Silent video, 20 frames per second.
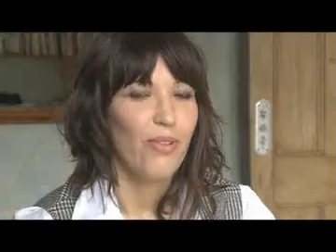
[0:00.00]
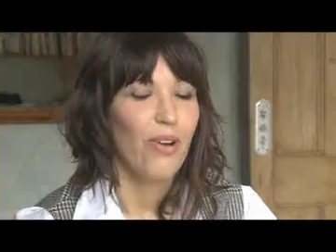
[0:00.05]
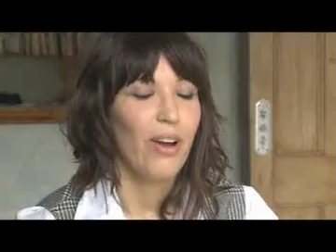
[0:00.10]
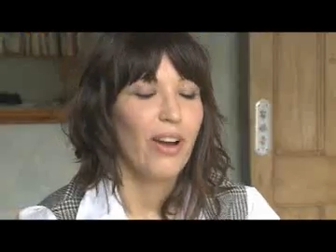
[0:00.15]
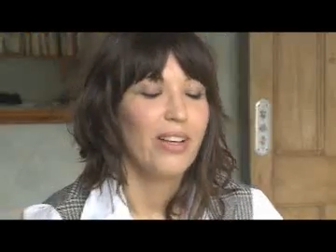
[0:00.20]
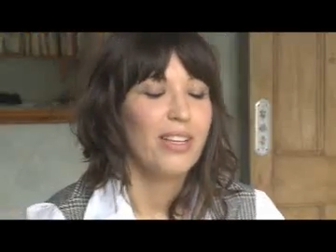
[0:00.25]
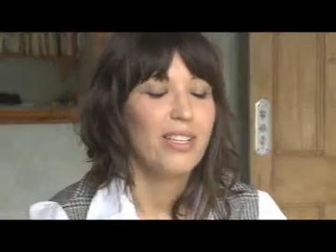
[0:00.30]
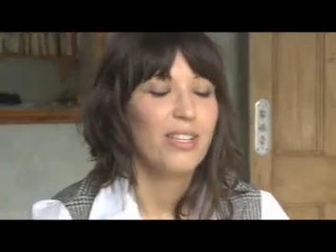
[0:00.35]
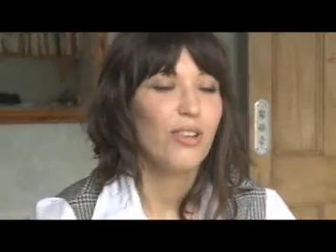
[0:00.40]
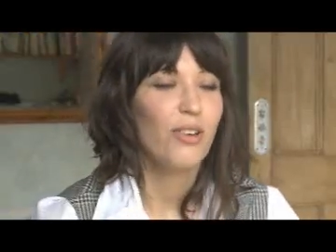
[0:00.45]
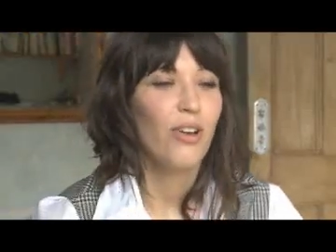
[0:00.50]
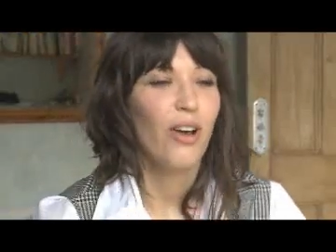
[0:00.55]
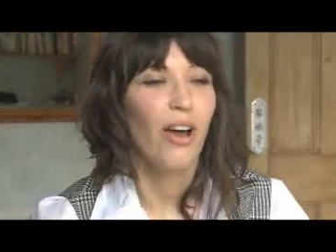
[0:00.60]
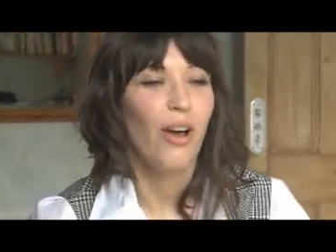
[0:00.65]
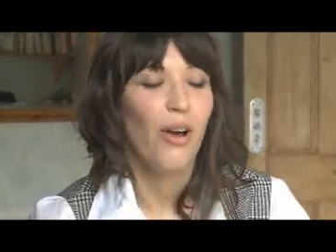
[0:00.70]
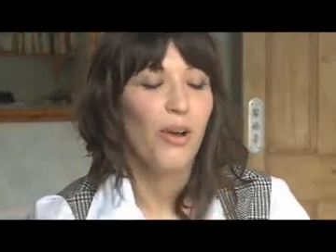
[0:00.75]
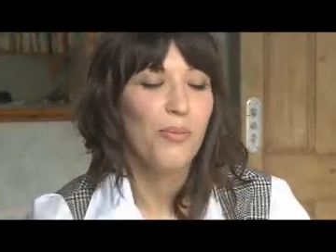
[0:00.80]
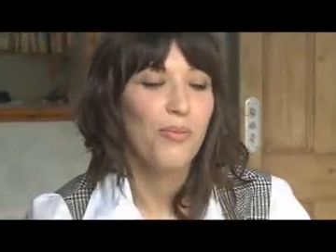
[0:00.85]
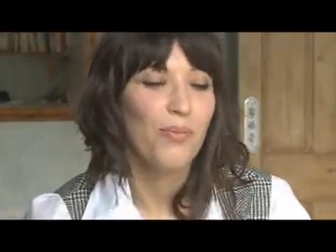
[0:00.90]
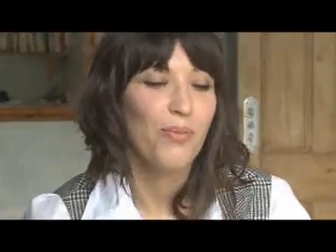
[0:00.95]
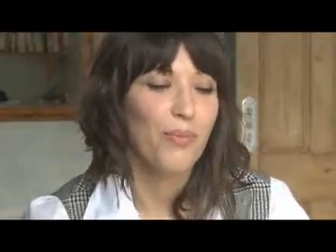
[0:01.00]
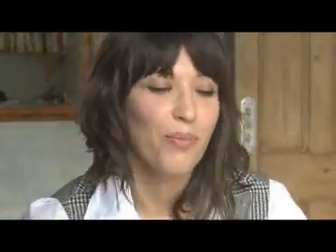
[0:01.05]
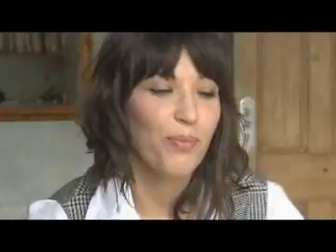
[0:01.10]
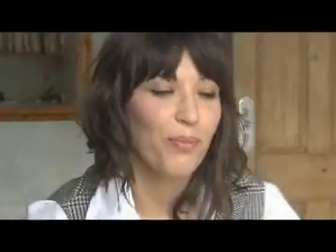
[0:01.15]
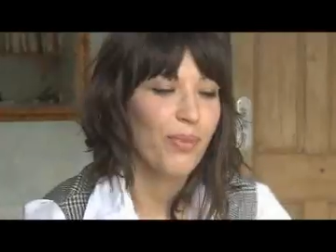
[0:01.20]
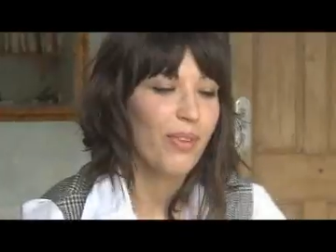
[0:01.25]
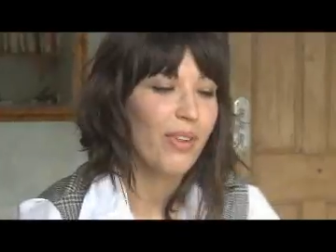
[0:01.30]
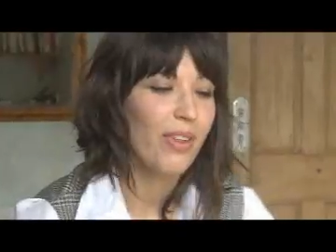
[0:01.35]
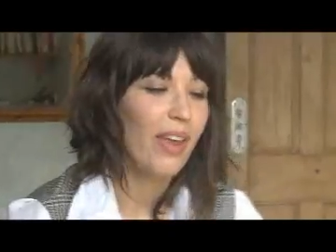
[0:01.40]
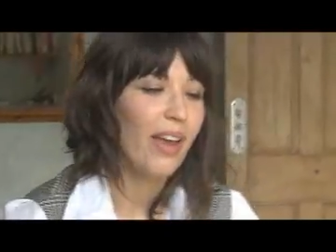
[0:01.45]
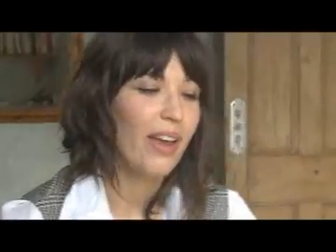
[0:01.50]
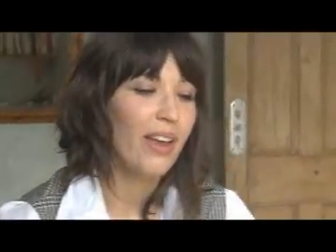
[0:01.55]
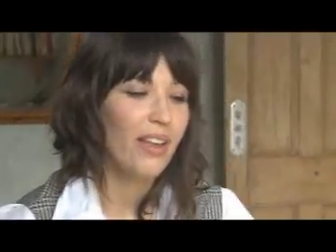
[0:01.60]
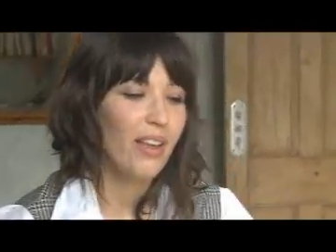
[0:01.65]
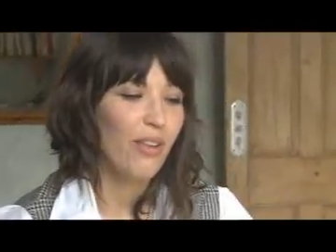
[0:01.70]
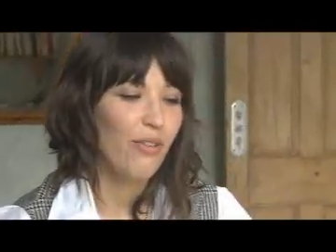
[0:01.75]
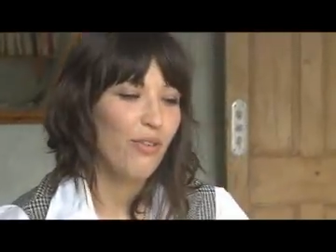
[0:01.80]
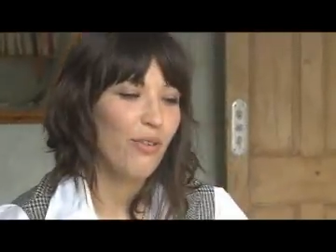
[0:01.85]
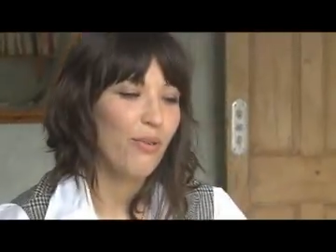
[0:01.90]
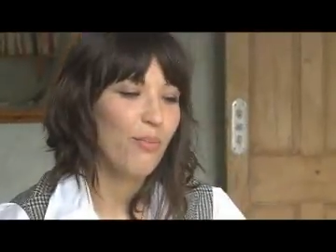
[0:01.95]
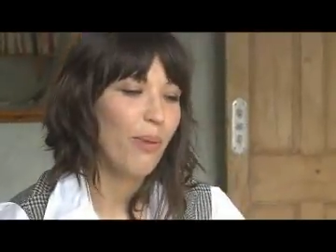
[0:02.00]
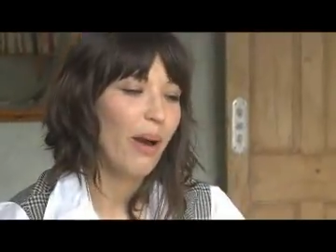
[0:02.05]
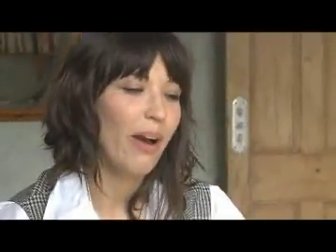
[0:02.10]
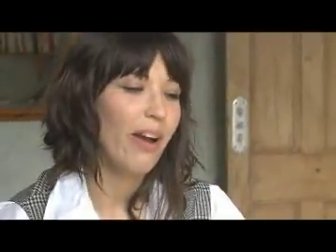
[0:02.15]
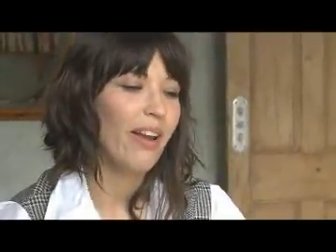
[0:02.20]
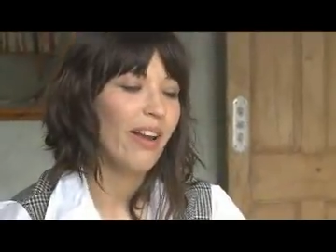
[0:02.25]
Right. So yeah, if you